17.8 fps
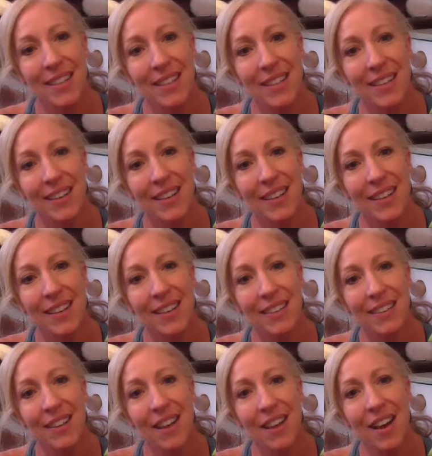
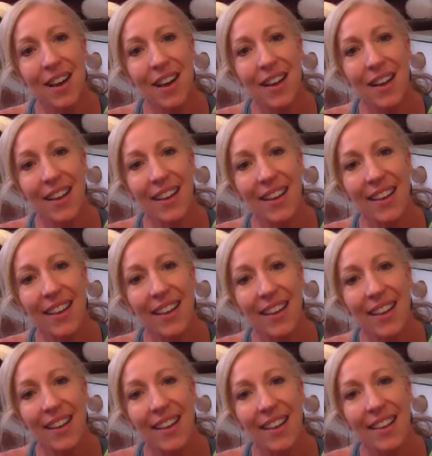Unlock.
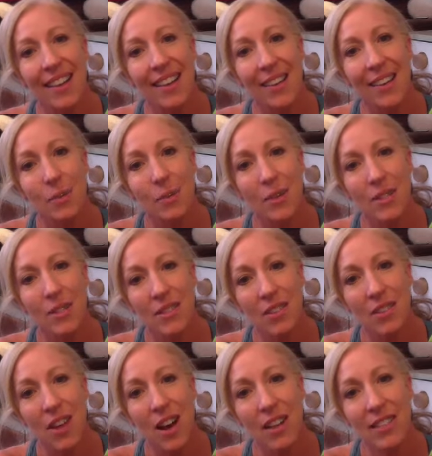What's
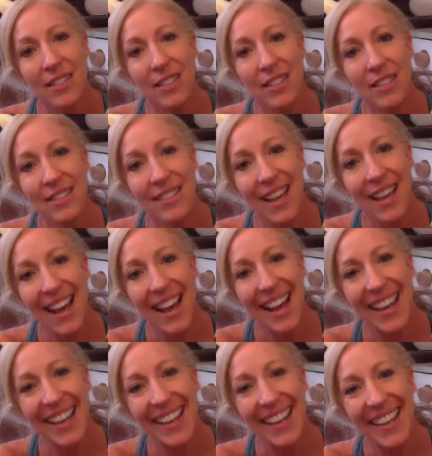locked
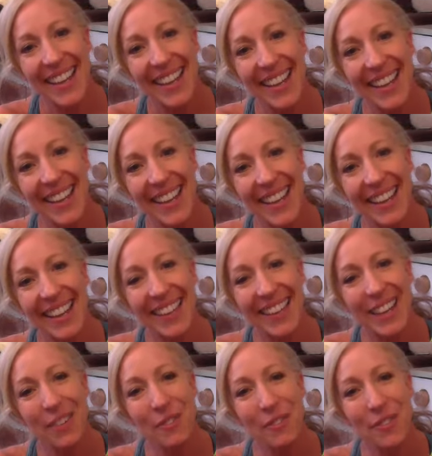inside? And
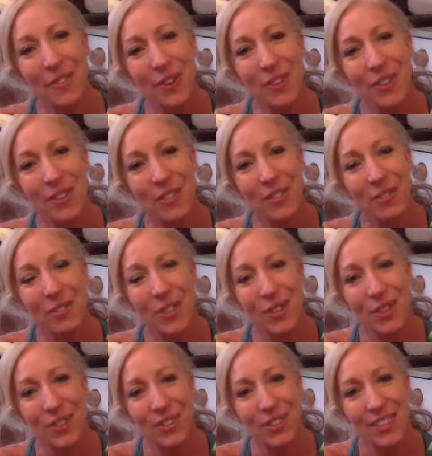then forward
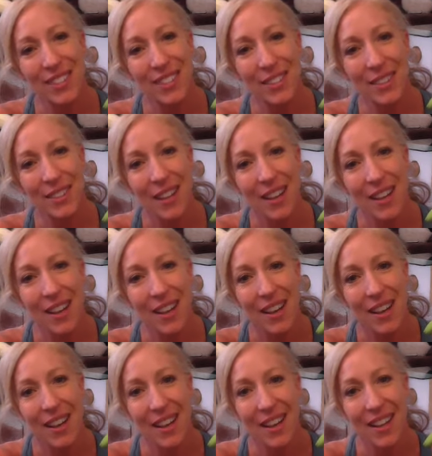fold.
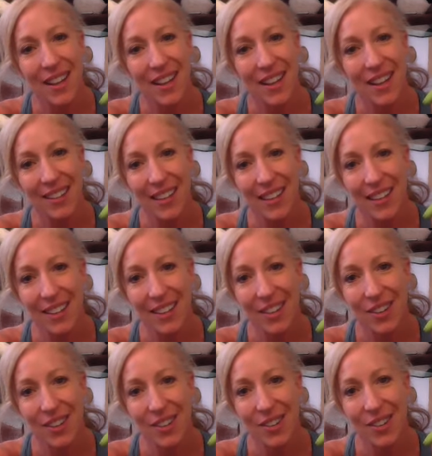Ha, let it
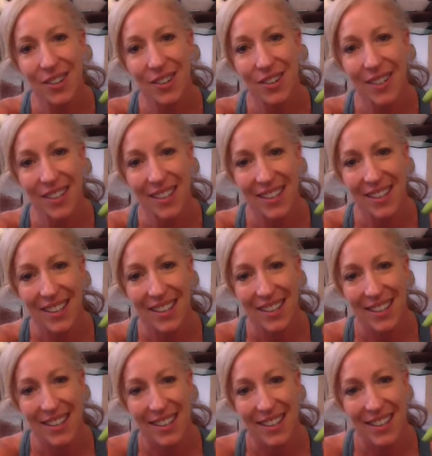go.
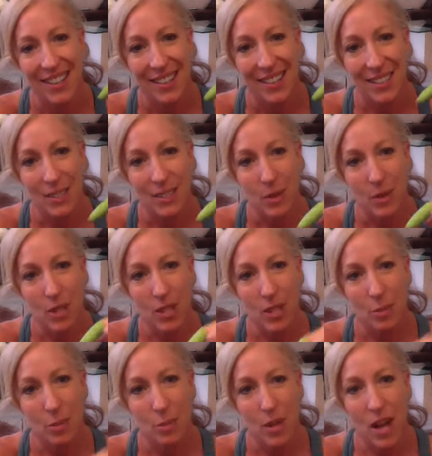Switch
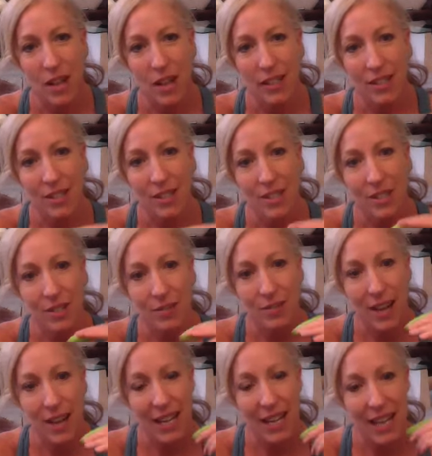the block into your
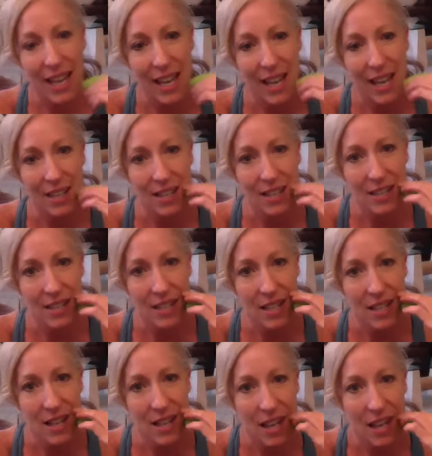right hand.
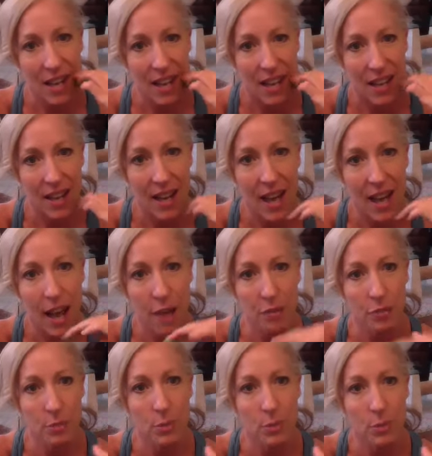And
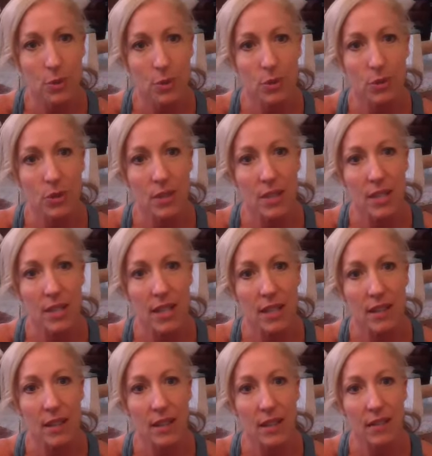half moon,
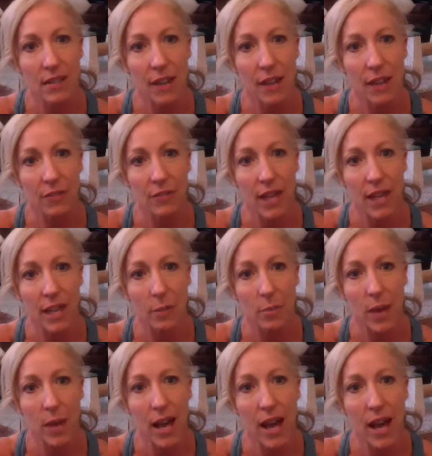take the left leg
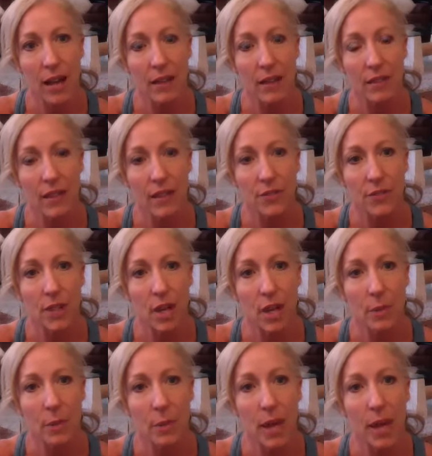back, left
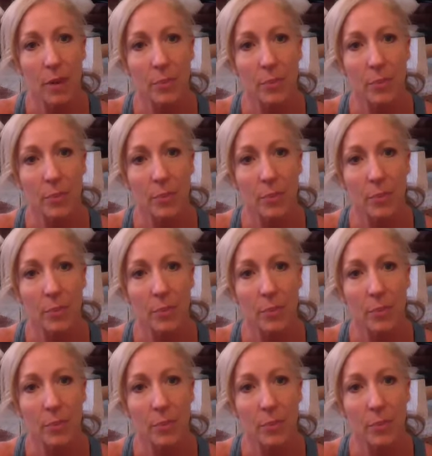arm up.